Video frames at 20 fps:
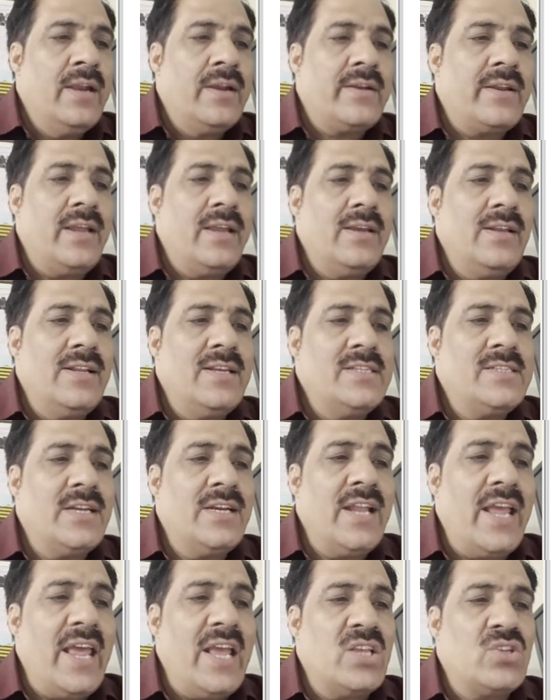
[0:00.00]

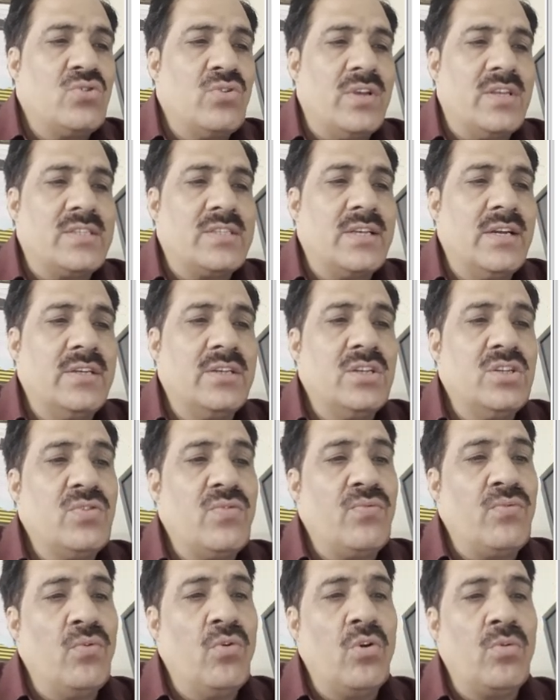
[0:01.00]
Triglyceride SOS contains
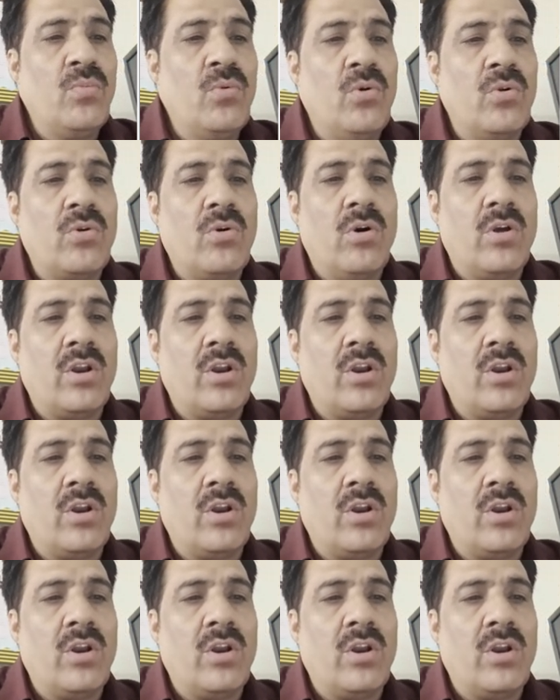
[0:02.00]
4 more